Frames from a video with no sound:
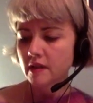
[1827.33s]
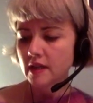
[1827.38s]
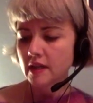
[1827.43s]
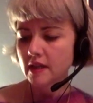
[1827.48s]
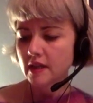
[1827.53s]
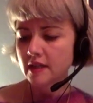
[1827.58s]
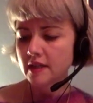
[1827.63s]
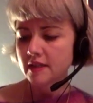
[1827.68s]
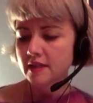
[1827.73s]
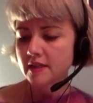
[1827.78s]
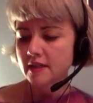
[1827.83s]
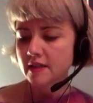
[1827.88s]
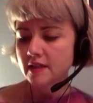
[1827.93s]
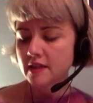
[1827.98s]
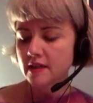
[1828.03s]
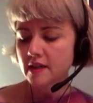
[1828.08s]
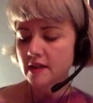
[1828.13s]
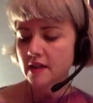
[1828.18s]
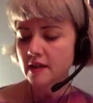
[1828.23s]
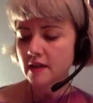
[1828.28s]
is
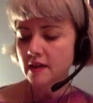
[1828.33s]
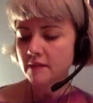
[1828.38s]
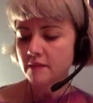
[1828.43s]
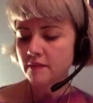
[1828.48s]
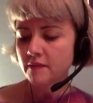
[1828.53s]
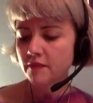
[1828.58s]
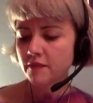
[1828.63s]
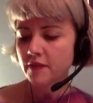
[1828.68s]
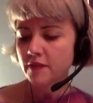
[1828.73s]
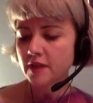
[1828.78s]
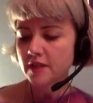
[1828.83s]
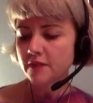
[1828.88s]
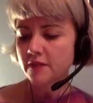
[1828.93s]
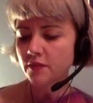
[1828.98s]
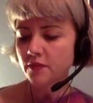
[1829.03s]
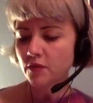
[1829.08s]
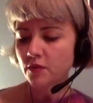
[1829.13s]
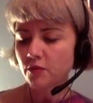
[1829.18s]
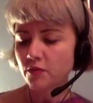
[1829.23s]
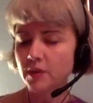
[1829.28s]
that um, first
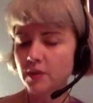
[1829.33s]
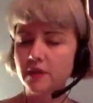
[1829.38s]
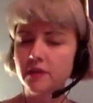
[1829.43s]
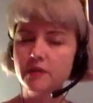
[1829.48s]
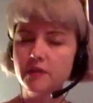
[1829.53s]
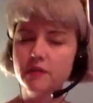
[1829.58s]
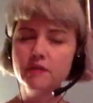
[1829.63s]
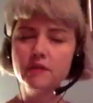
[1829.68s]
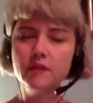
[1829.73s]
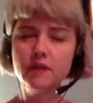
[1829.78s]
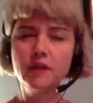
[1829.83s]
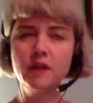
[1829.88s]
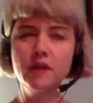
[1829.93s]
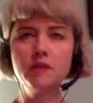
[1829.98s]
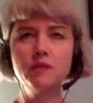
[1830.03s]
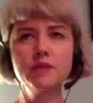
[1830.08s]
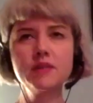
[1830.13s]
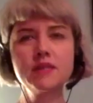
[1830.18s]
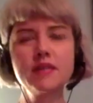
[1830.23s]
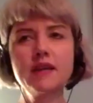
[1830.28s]
of all, with you know,
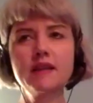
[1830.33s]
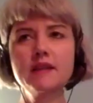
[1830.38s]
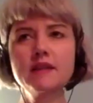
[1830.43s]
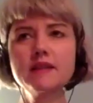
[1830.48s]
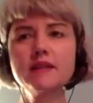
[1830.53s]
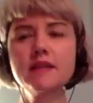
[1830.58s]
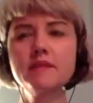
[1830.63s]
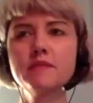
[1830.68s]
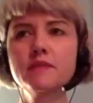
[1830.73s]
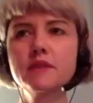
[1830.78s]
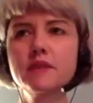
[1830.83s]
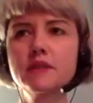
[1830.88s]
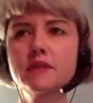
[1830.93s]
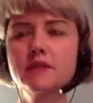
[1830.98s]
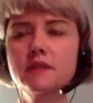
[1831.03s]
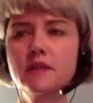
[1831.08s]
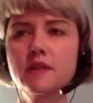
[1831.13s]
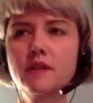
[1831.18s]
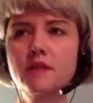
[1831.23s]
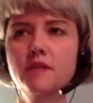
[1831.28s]
you were saying that some
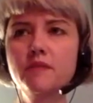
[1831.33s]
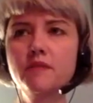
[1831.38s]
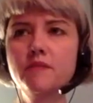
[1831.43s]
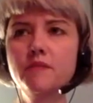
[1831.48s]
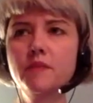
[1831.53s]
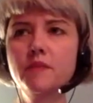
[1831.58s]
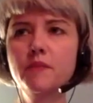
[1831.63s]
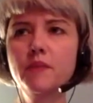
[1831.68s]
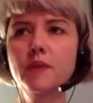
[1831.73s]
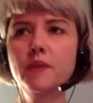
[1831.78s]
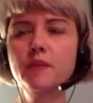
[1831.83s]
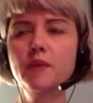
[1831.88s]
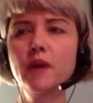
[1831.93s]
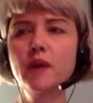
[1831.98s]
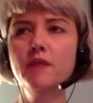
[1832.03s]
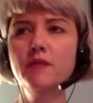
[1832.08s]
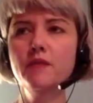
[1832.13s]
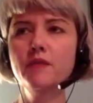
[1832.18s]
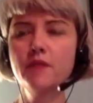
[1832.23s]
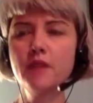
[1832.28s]
you know people
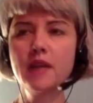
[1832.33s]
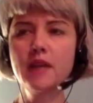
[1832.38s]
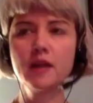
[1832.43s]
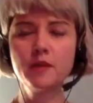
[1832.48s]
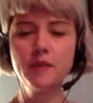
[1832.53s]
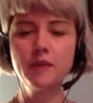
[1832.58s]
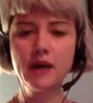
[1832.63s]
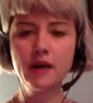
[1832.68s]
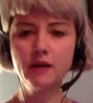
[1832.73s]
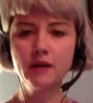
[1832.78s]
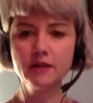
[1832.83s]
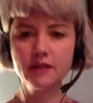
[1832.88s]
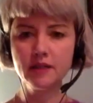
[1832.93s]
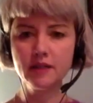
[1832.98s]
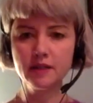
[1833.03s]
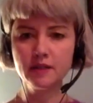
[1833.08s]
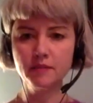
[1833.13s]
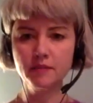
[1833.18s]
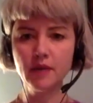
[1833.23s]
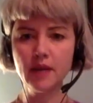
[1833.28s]
have a feeling about a
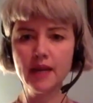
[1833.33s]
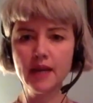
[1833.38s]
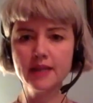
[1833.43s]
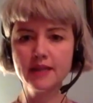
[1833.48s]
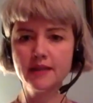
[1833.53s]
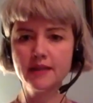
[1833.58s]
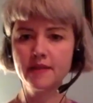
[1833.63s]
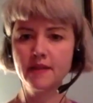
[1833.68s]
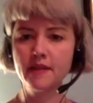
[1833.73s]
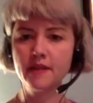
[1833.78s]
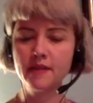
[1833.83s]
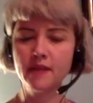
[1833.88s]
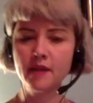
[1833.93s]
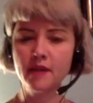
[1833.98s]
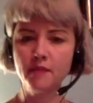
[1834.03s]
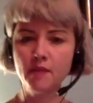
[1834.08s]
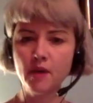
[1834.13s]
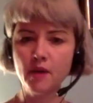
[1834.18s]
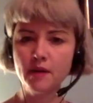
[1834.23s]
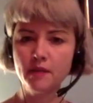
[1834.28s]
certain place, and then they
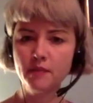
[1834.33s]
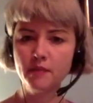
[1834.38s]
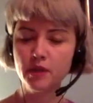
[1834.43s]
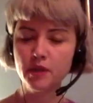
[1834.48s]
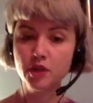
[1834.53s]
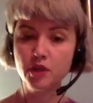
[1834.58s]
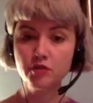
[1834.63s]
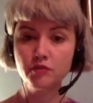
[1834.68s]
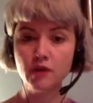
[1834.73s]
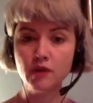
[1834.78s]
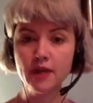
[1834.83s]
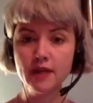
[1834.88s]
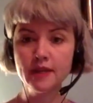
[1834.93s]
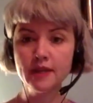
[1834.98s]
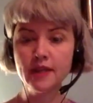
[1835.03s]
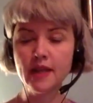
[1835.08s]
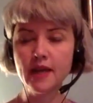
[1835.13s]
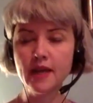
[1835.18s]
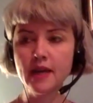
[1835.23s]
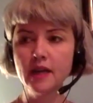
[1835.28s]
might put a shrine
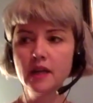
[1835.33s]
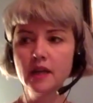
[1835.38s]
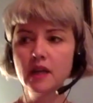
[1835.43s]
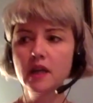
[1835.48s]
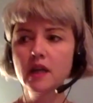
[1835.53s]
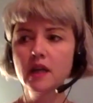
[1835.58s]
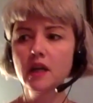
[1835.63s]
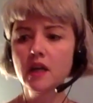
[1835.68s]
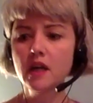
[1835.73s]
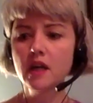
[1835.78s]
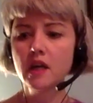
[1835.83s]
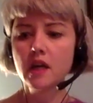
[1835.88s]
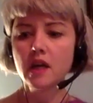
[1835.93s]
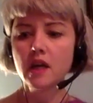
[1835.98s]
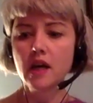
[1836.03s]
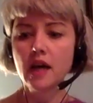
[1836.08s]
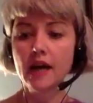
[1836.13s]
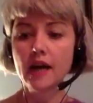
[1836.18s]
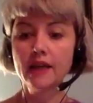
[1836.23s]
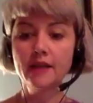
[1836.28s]
there.
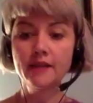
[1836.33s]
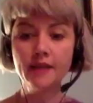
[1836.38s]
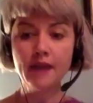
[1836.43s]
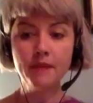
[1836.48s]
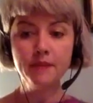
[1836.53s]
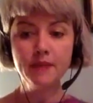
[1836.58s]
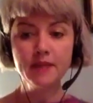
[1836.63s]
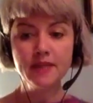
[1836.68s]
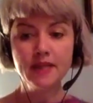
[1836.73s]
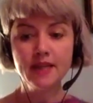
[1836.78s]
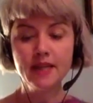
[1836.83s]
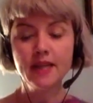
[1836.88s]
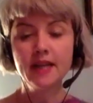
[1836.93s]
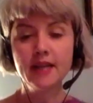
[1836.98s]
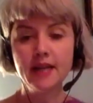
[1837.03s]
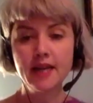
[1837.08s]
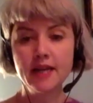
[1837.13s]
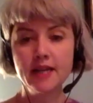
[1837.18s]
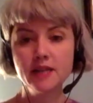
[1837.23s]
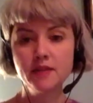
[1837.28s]
And in that particular
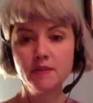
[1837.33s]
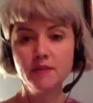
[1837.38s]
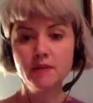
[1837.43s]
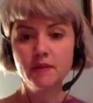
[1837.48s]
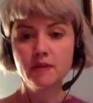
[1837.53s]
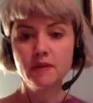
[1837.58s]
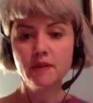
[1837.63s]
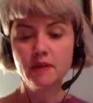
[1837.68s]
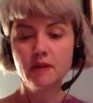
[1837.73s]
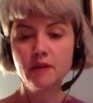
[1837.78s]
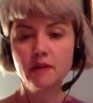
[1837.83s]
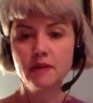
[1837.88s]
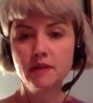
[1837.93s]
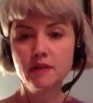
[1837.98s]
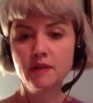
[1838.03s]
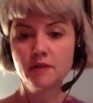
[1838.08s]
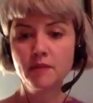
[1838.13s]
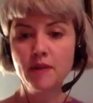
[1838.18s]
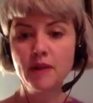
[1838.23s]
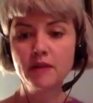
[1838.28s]
case with
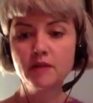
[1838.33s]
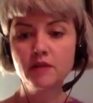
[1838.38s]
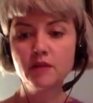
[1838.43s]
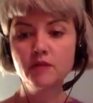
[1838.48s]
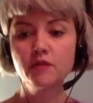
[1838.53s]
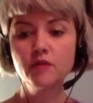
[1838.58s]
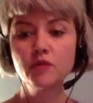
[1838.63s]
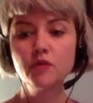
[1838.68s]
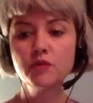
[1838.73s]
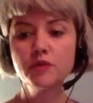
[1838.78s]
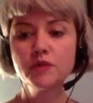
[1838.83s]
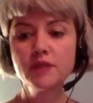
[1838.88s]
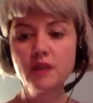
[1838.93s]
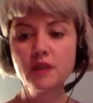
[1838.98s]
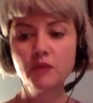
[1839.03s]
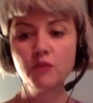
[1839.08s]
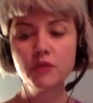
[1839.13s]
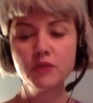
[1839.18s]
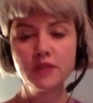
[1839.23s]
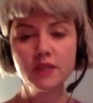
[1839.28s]
Garden and Mountain, of course,
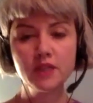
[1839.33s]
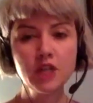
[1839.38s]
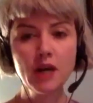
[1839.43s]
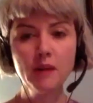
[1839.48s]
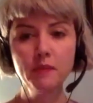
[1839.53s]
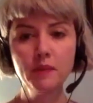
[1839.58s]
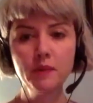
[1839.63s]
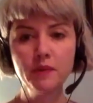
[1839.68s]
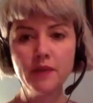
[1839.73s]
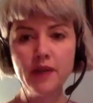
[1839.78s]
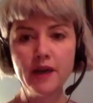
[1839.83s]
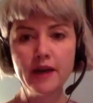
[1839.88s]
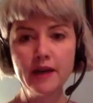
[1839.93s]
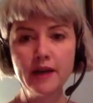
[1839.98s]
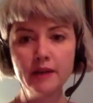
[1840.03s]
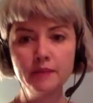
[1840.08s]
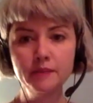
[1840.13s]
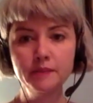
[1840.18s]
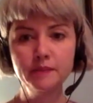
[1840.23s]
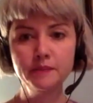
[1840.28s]
there was a chapel there,